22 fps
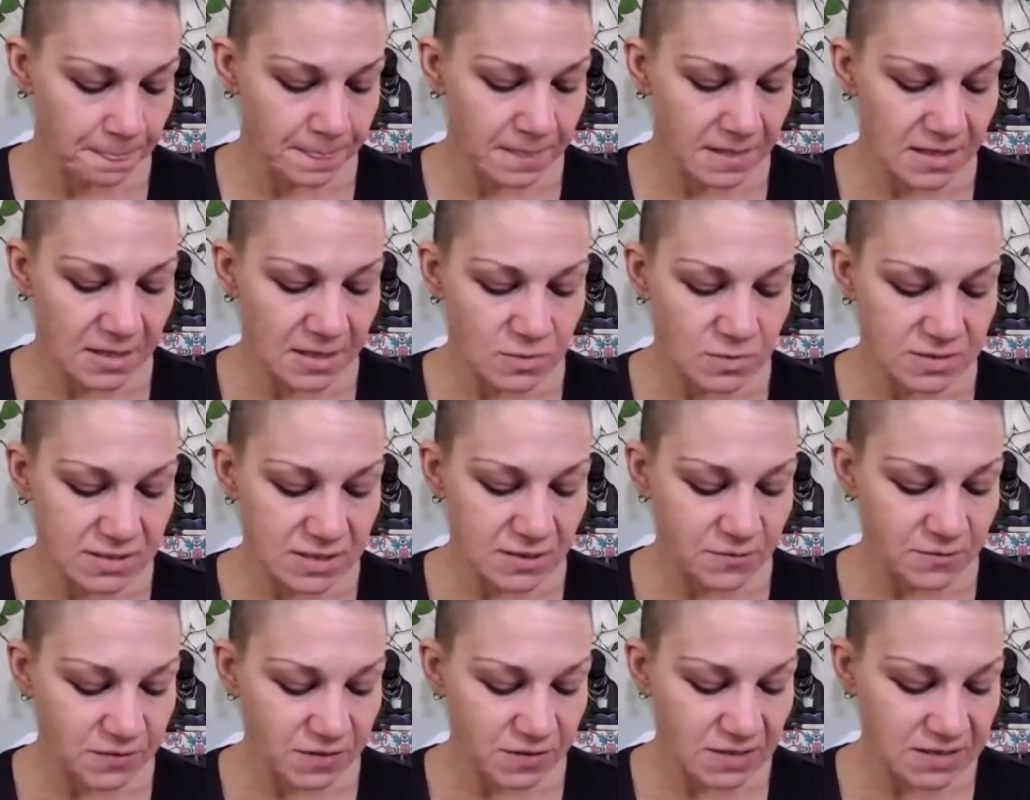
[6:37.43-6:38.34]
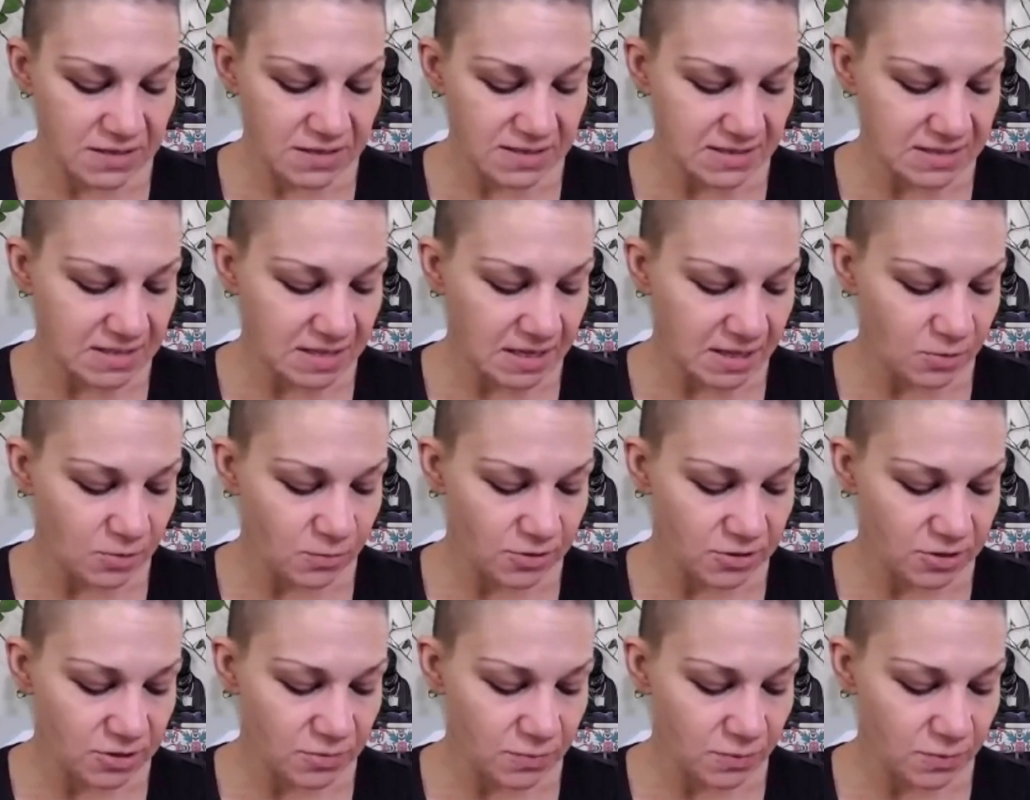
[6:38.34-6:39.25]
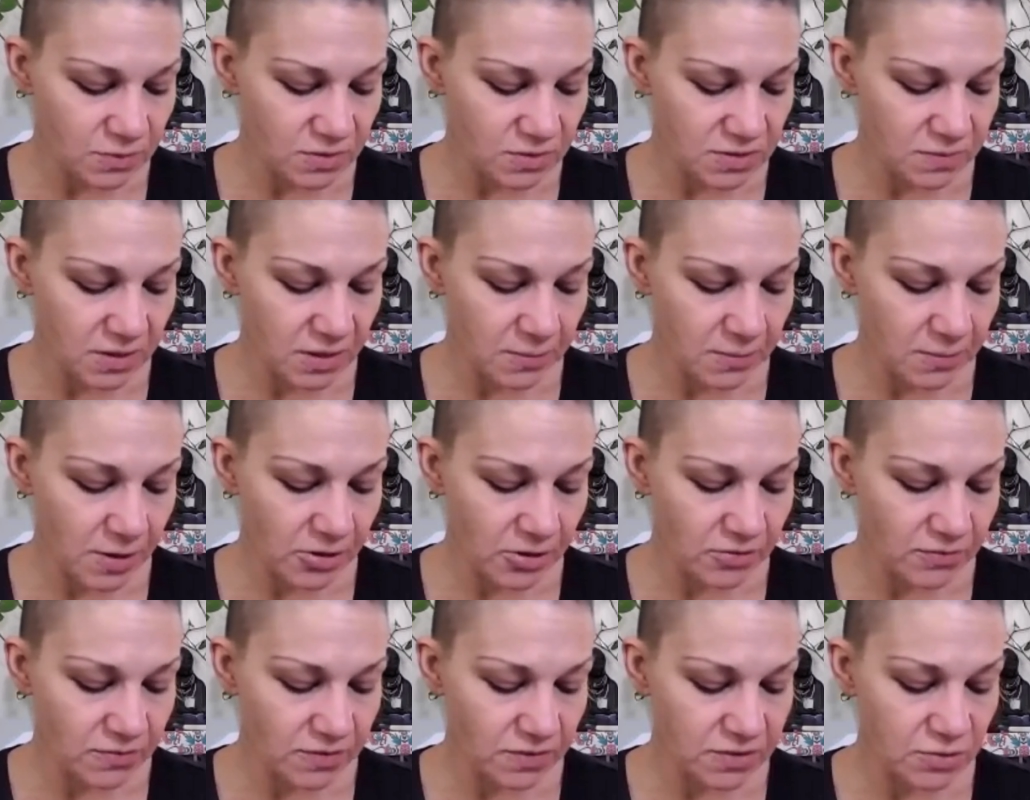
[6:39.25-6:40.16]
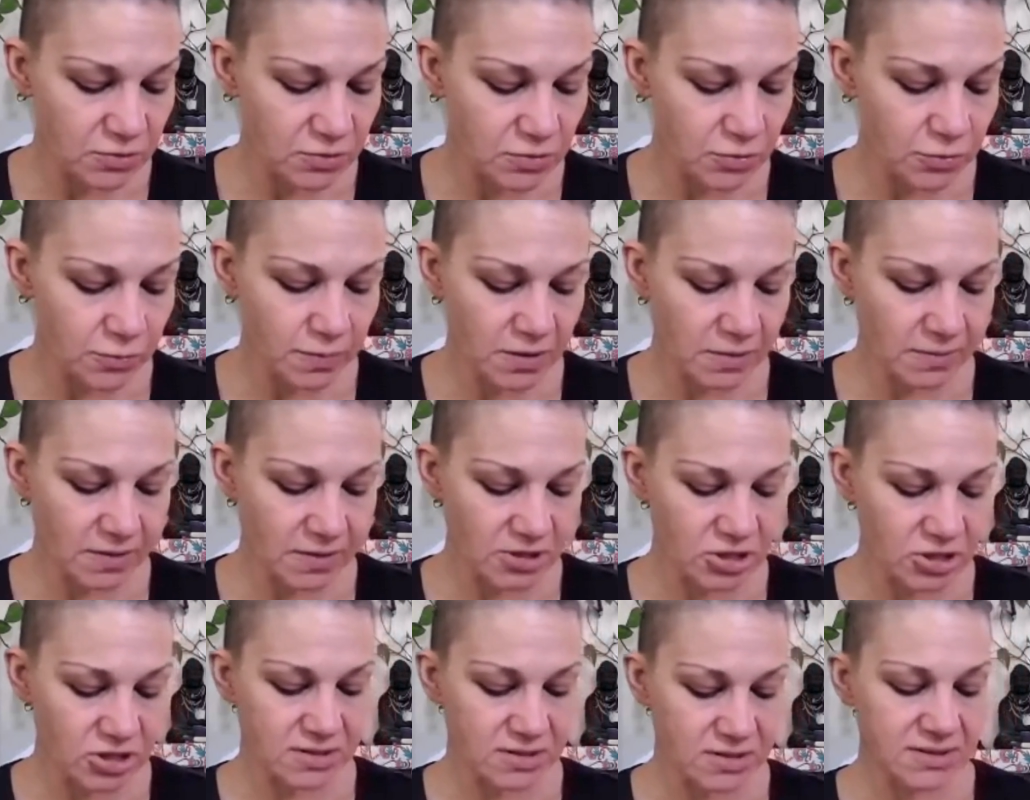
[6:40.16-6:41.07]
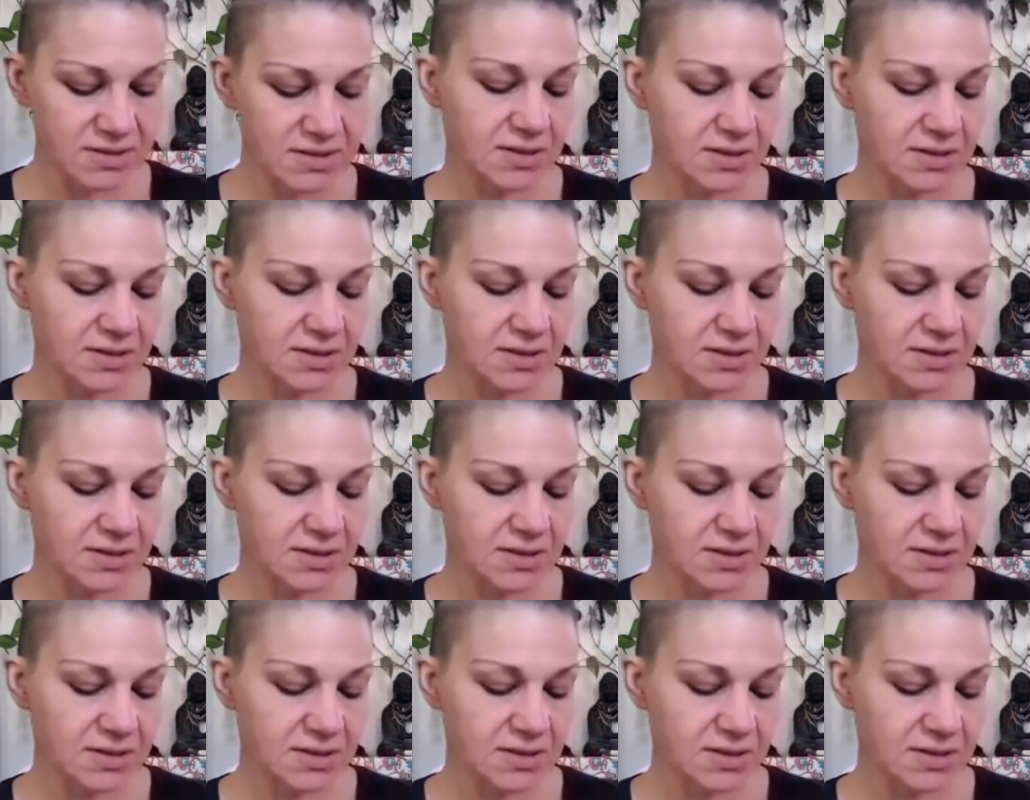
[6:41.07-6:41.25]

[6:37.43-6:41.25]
He was convinced that you were supposed to be a part of this group he mentioned.